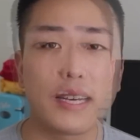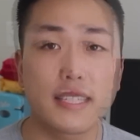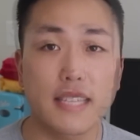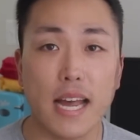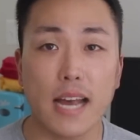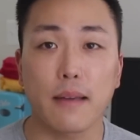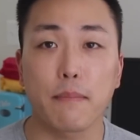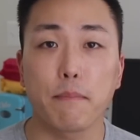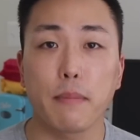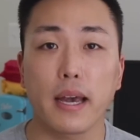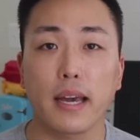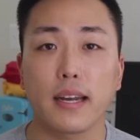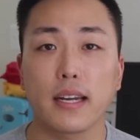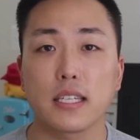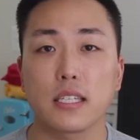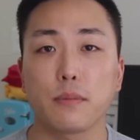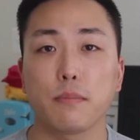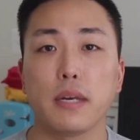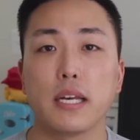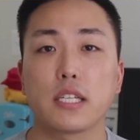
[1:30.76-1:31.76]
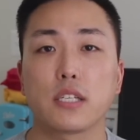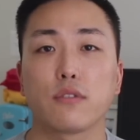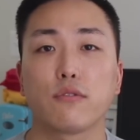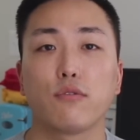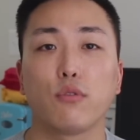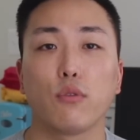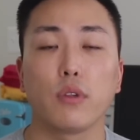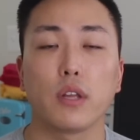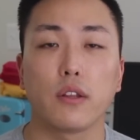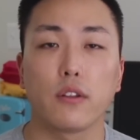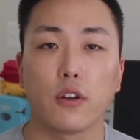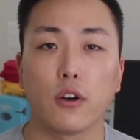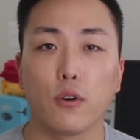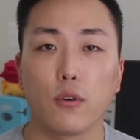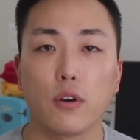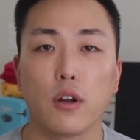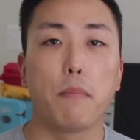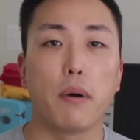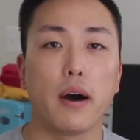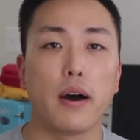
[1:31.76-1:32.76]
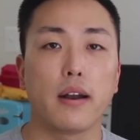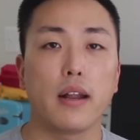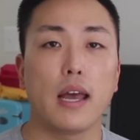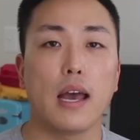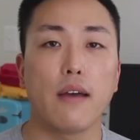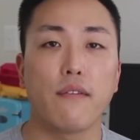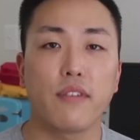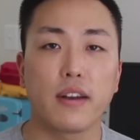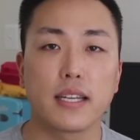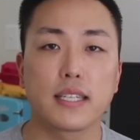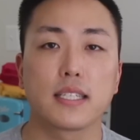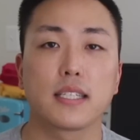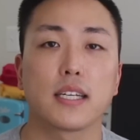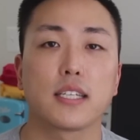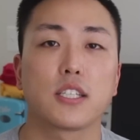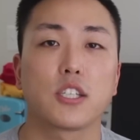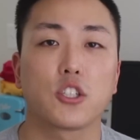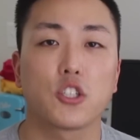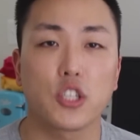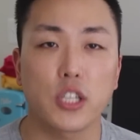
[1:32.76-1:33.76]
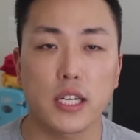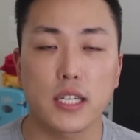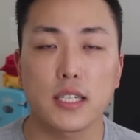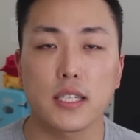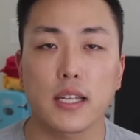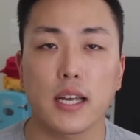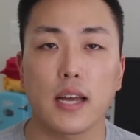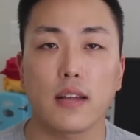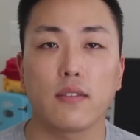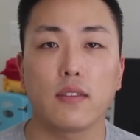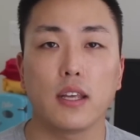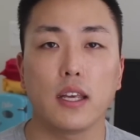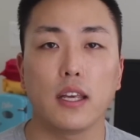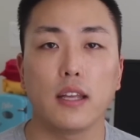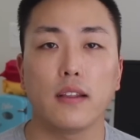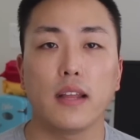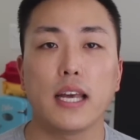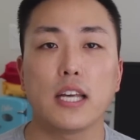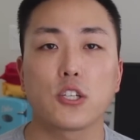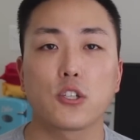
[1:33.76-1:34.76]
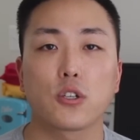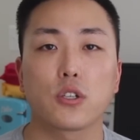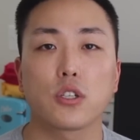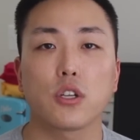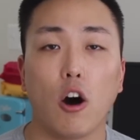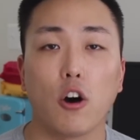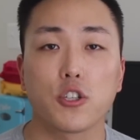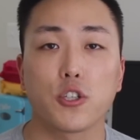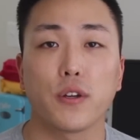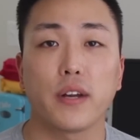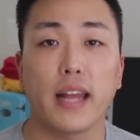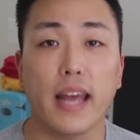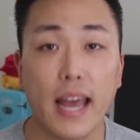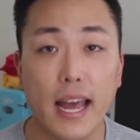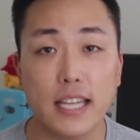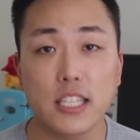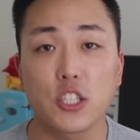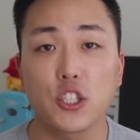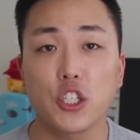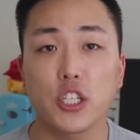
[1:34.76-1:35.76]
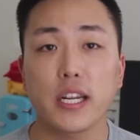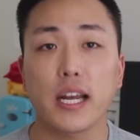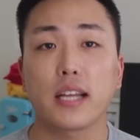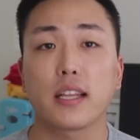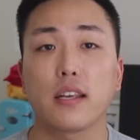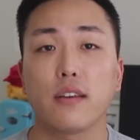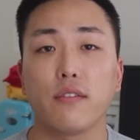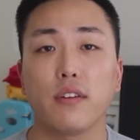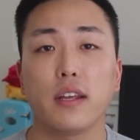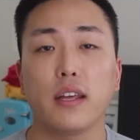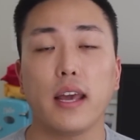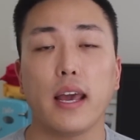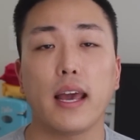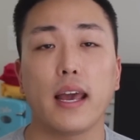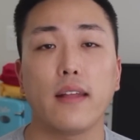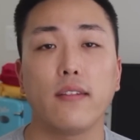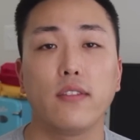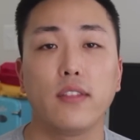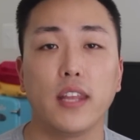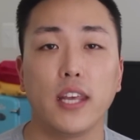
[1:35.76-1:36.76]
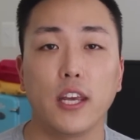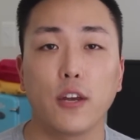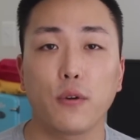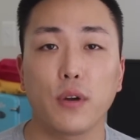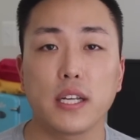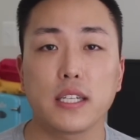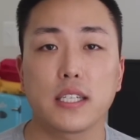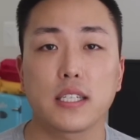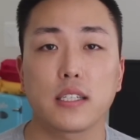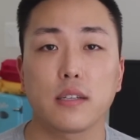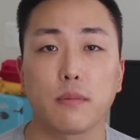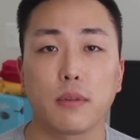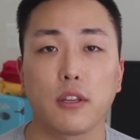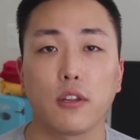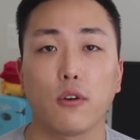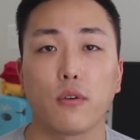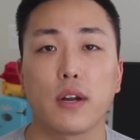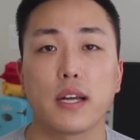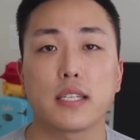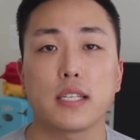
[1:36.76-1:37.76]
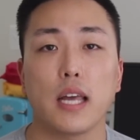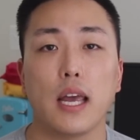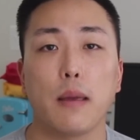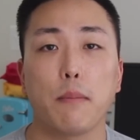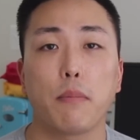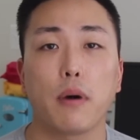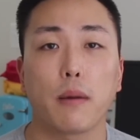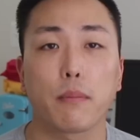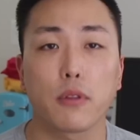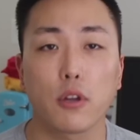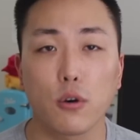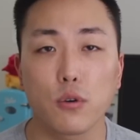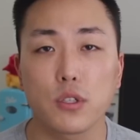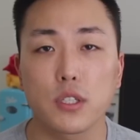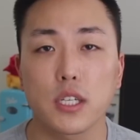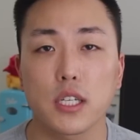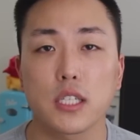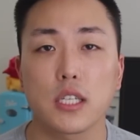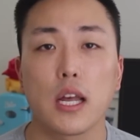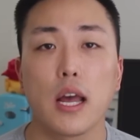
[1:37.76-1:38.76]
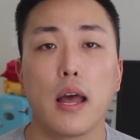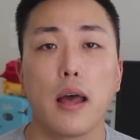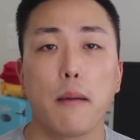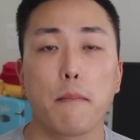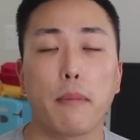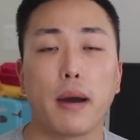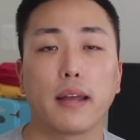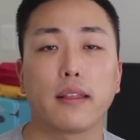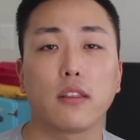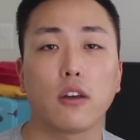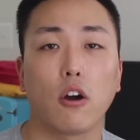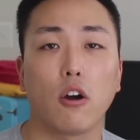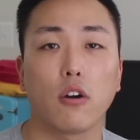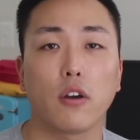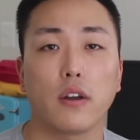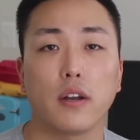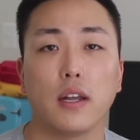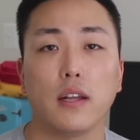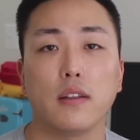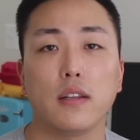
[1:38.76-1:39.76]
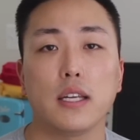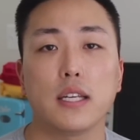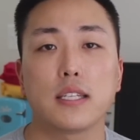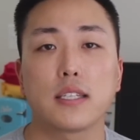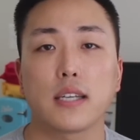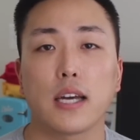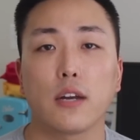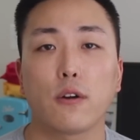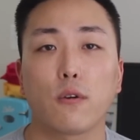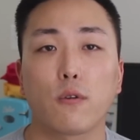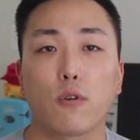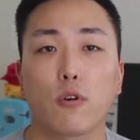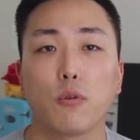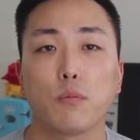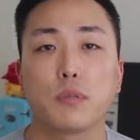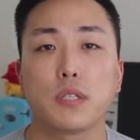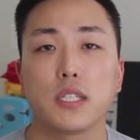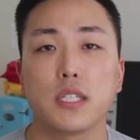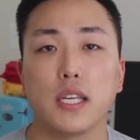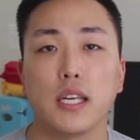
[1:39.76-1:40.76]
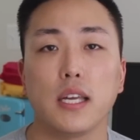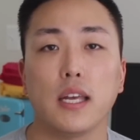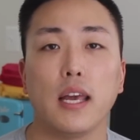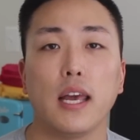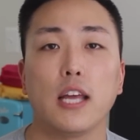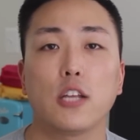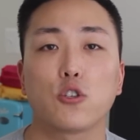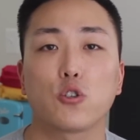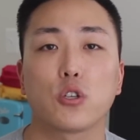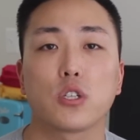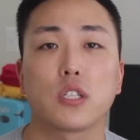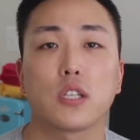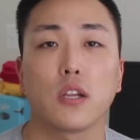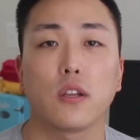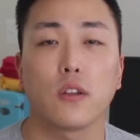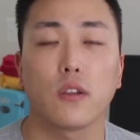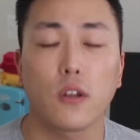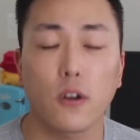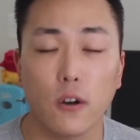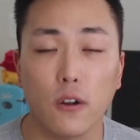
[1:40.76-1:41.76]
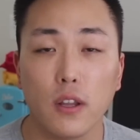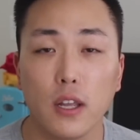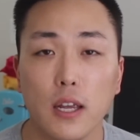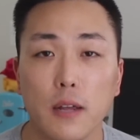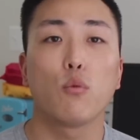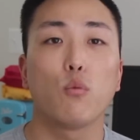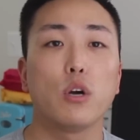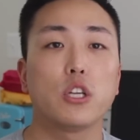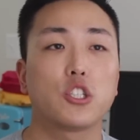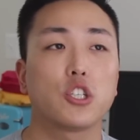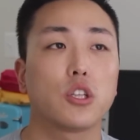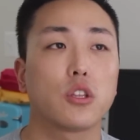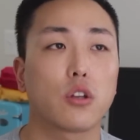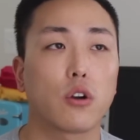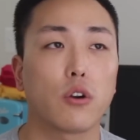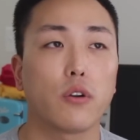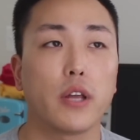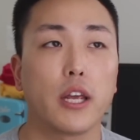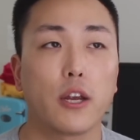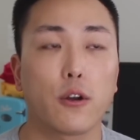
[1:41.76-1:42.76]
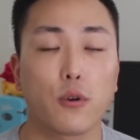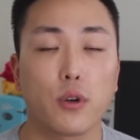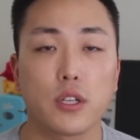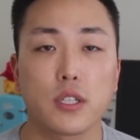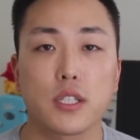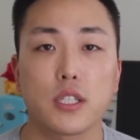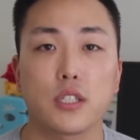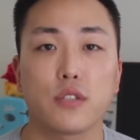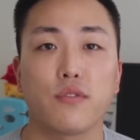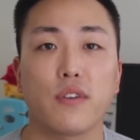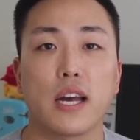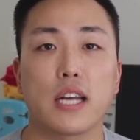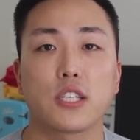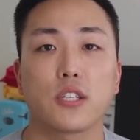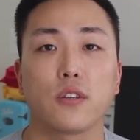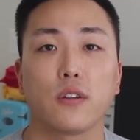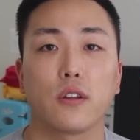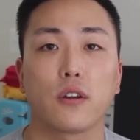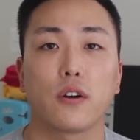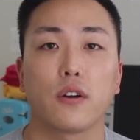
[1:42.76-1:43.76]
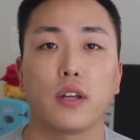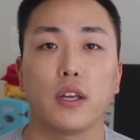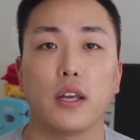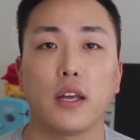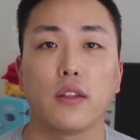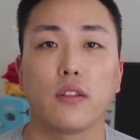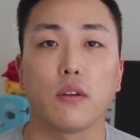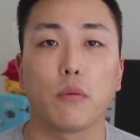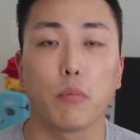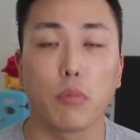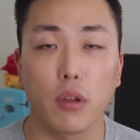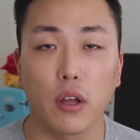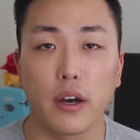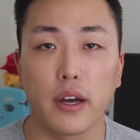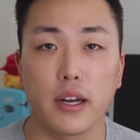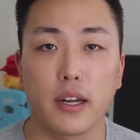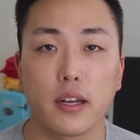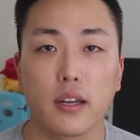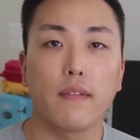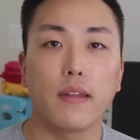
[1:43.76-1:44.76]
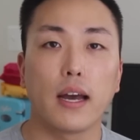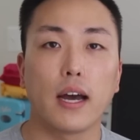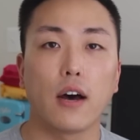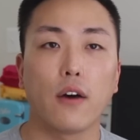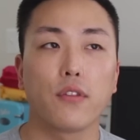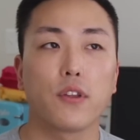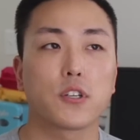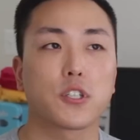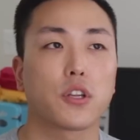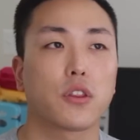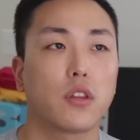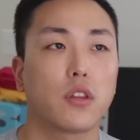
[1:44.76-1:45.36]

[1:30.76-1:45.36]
exact mechanism isn't fully known, but evidence does suggest that the lasers also enhance gene activity and decreases something known as apoptosis by targeting the cytochrome C intracellularly, which in turn increases vascularity in the blood. Now, there's a